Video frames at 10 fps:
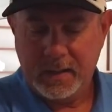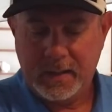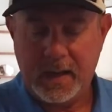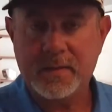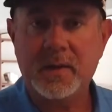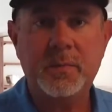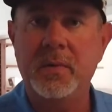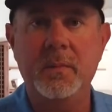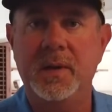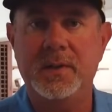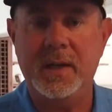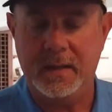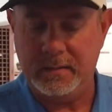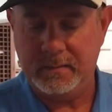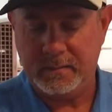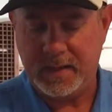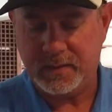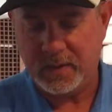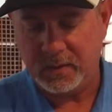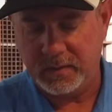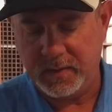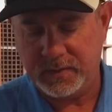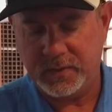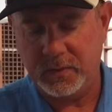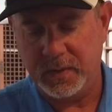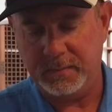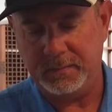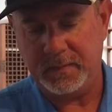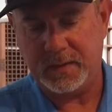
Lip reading: guys, that's pretty much it. That's all there is to it.